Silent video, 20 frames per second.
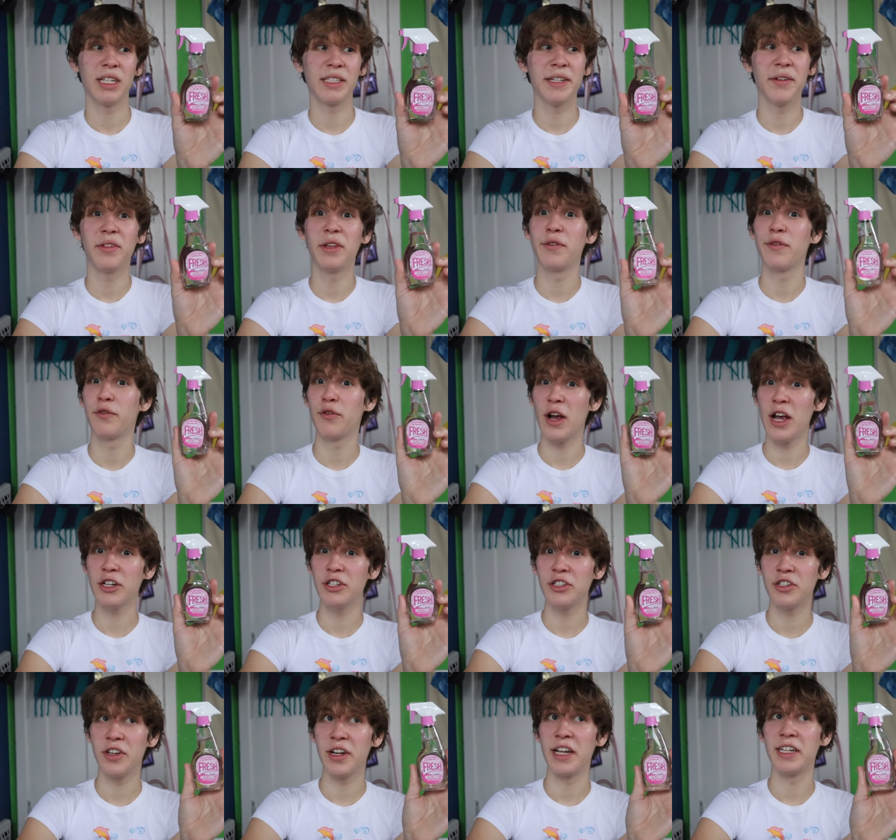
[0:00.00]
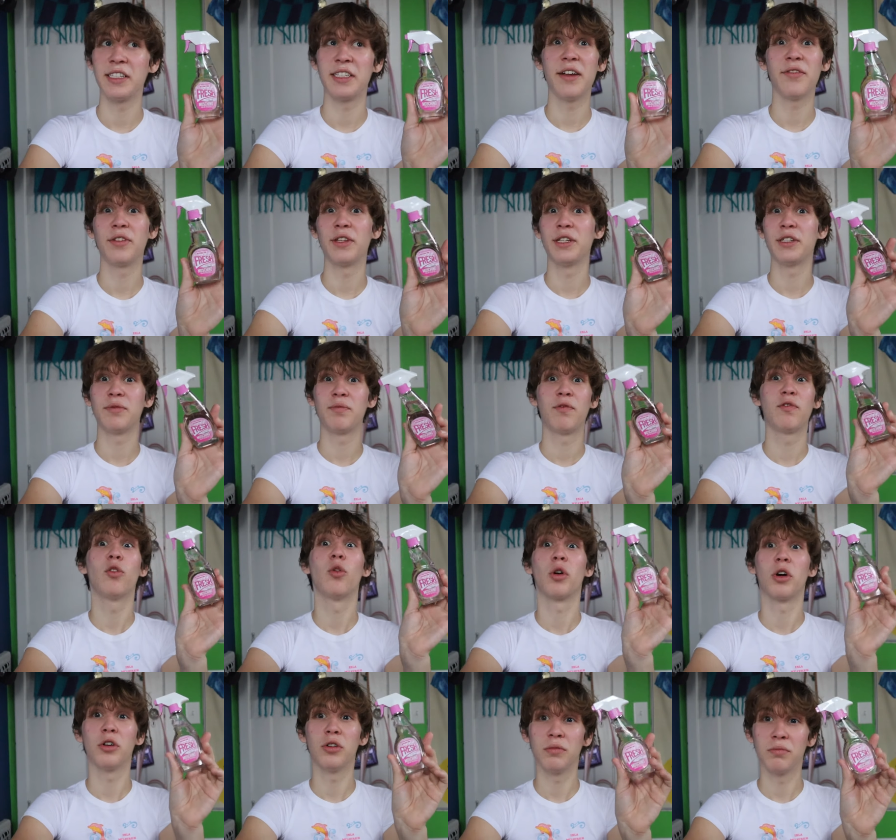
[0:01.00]
It's definitely fresh, and it's definitely
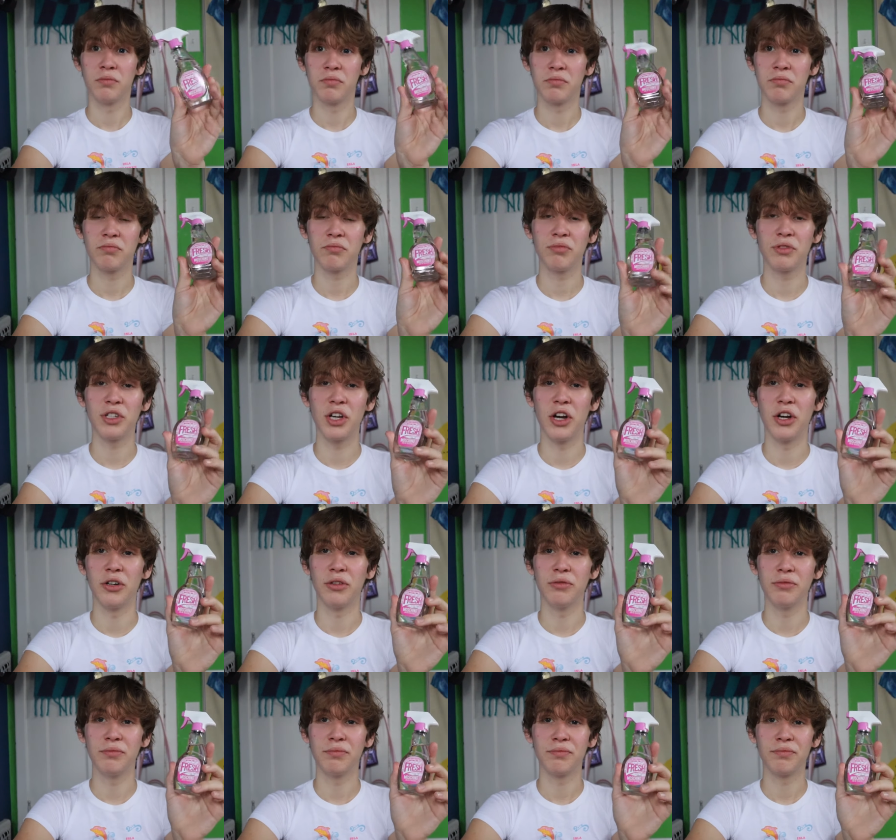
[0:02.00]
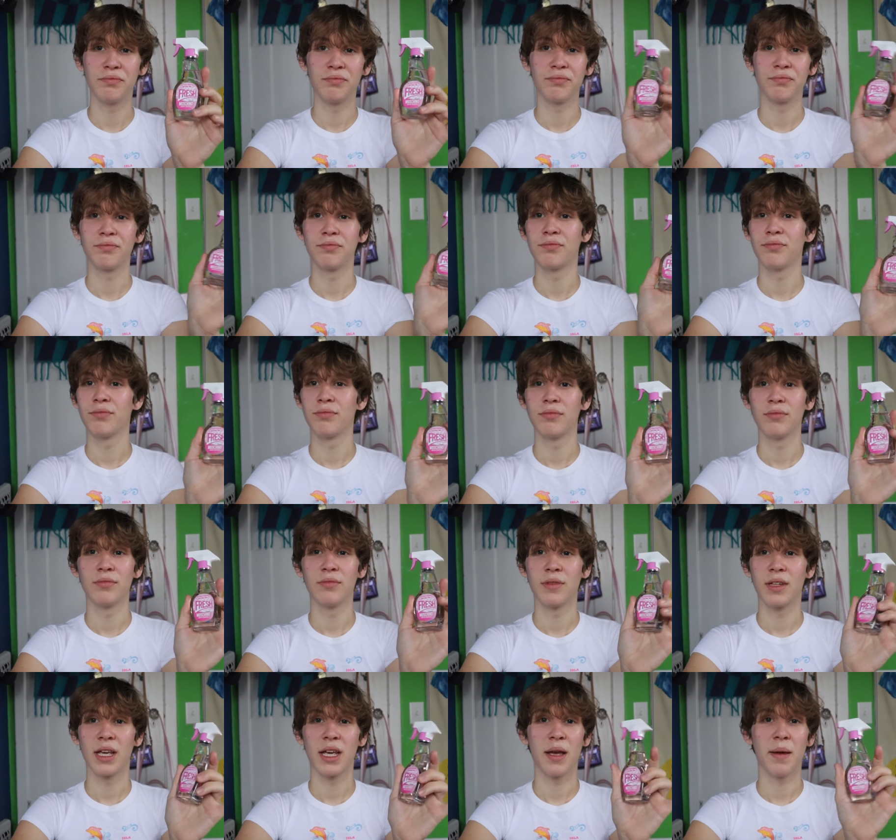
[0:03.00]
floral. So,
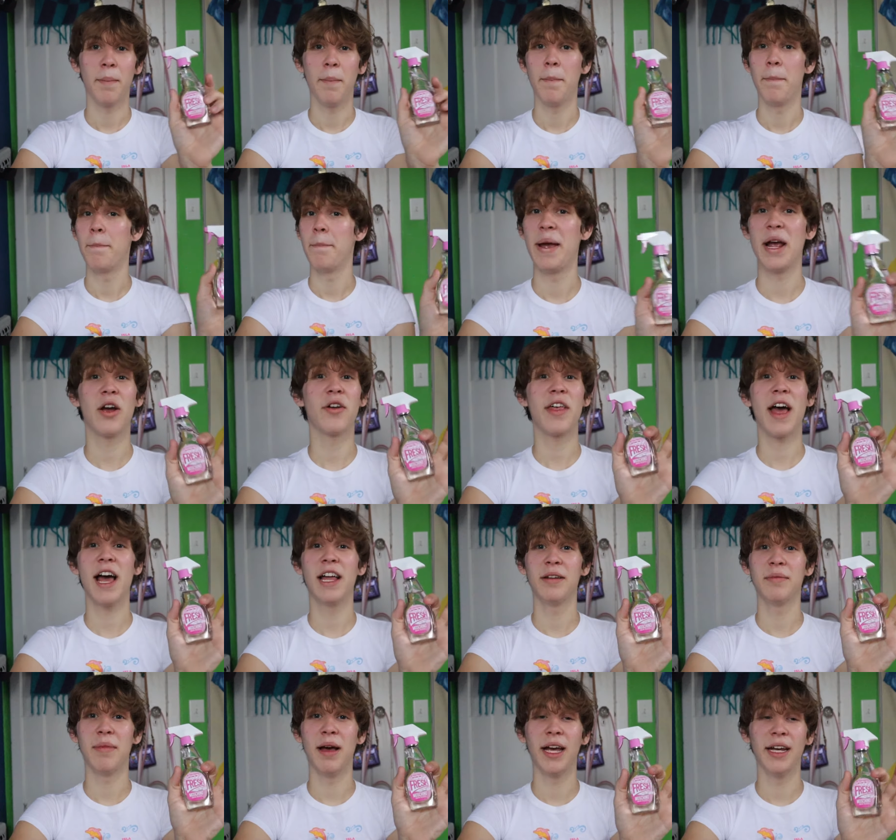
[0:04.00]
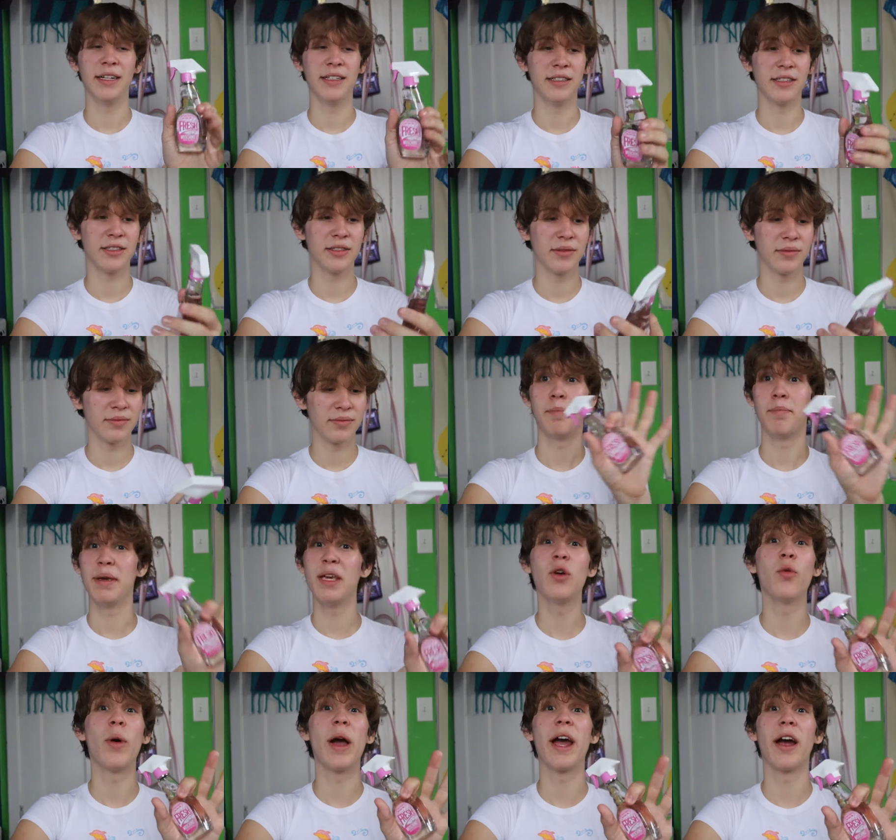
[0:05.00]
bear that in mind.
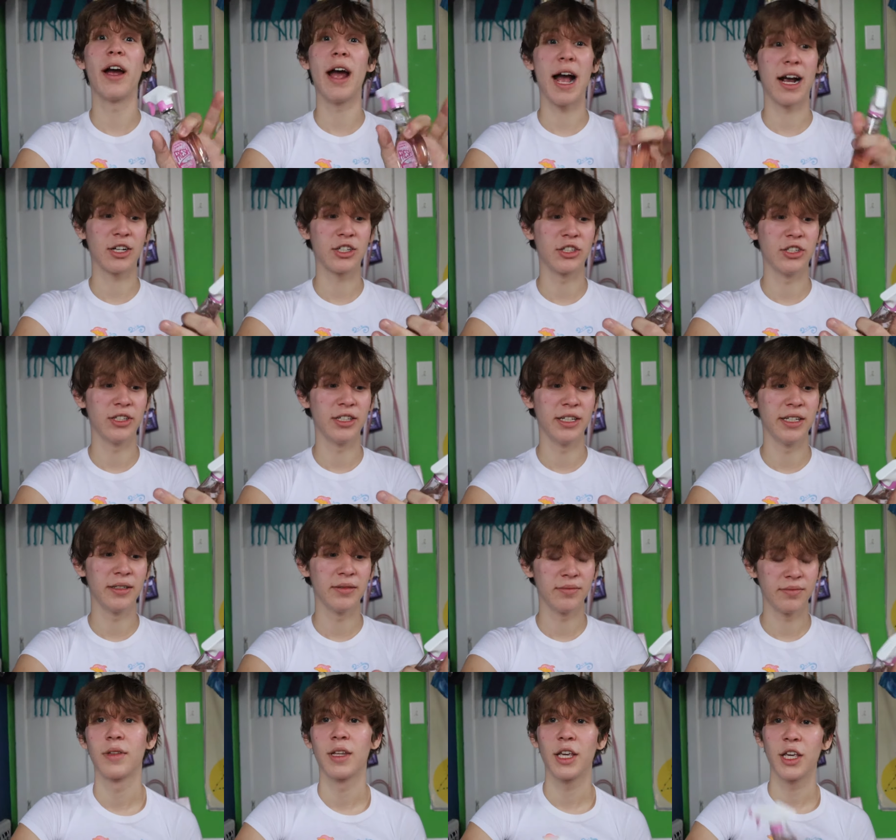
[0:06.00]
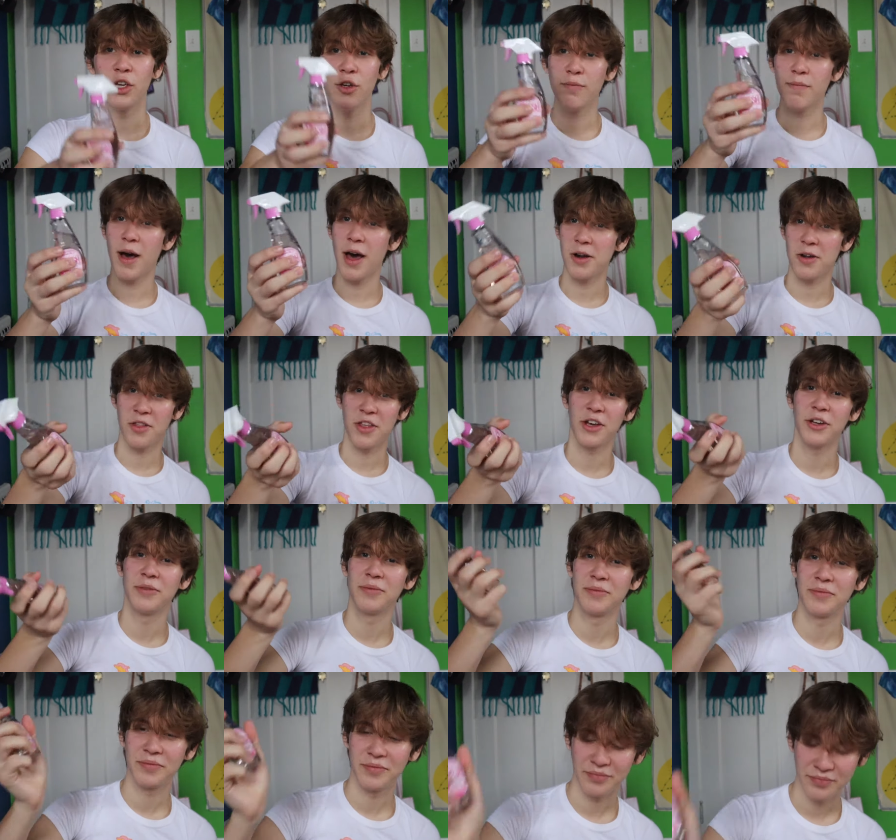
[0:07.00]
Beware, actually. Cute bottle, though.